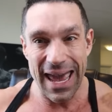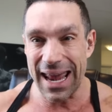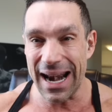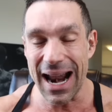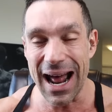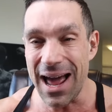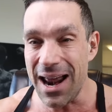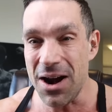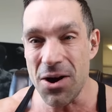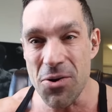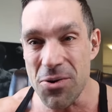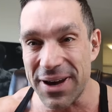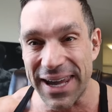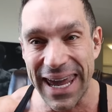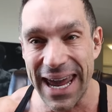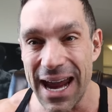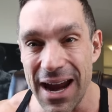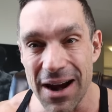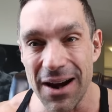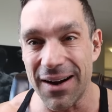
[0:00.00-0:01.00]
And I don't
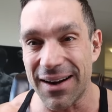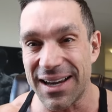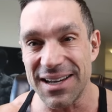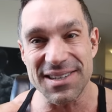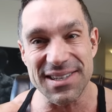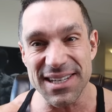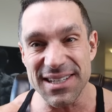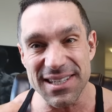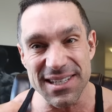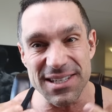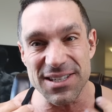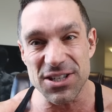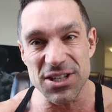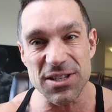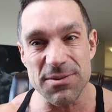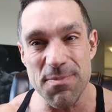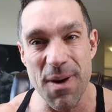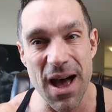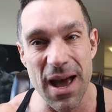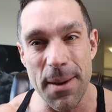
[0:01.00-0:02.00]
care because this is
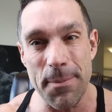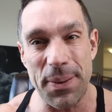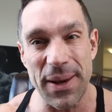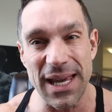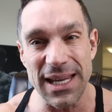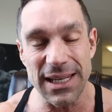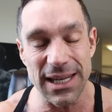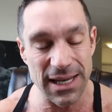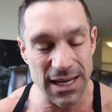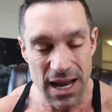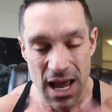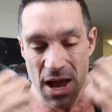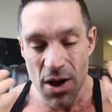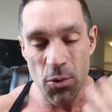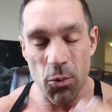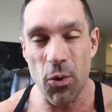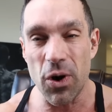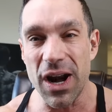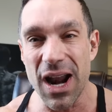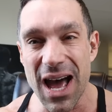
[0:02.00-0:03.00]
just my opinion,
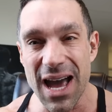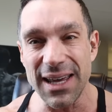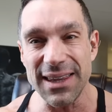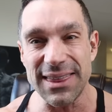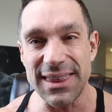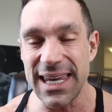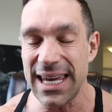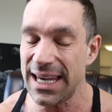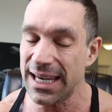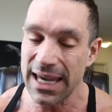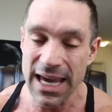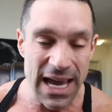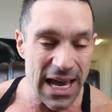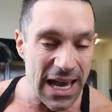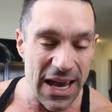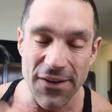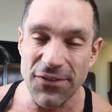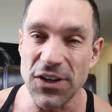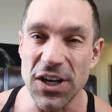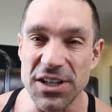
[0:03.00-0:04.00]
what I think.
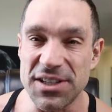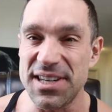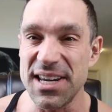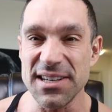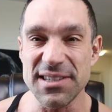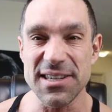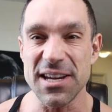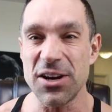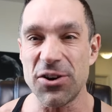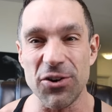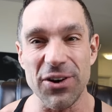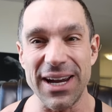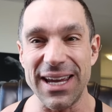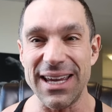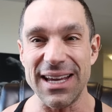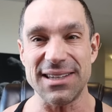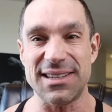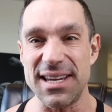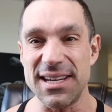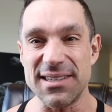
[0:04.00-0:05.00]
If you
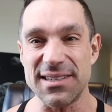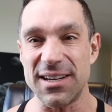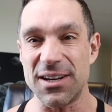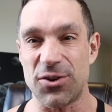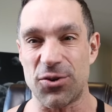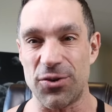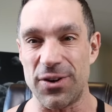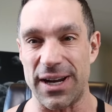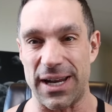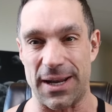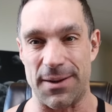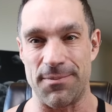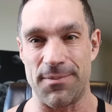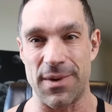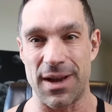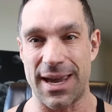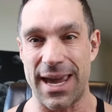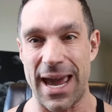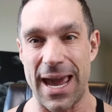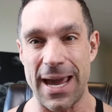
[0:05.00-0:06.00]
disagree, you disagree,
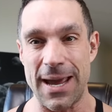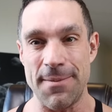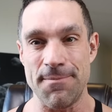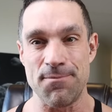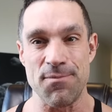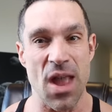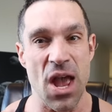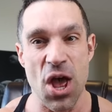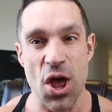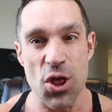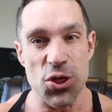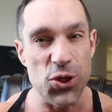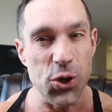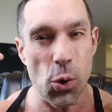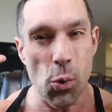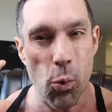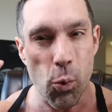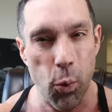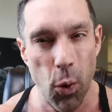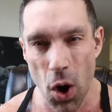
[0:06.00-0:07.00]
okay?
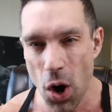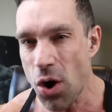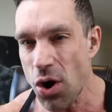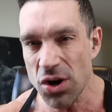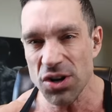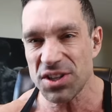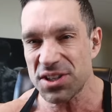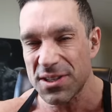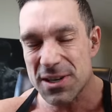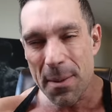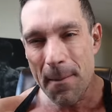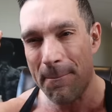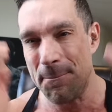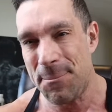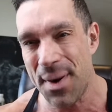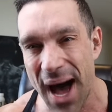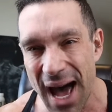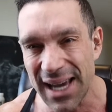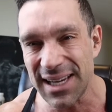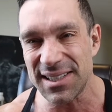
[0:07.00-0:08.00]
The worst
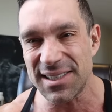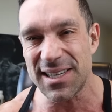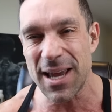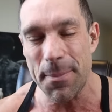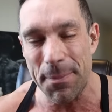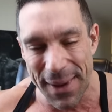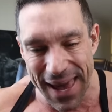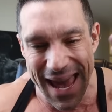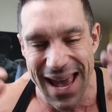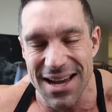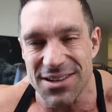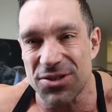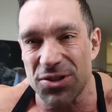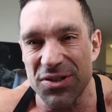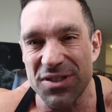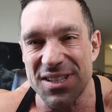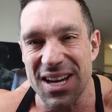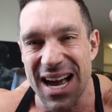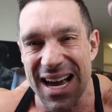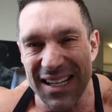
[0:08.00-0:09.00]
bicep
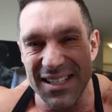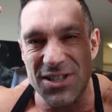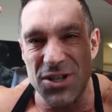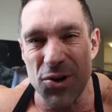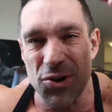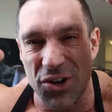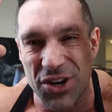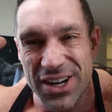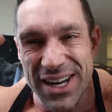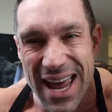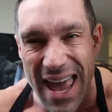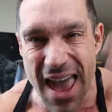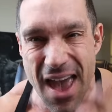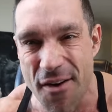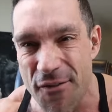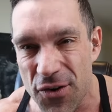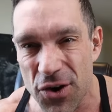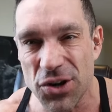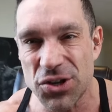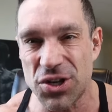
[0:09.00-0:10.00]
exercise you could
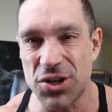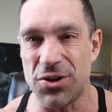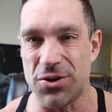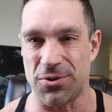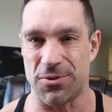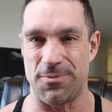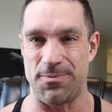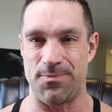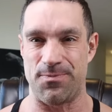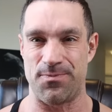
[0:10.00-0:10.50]
ever do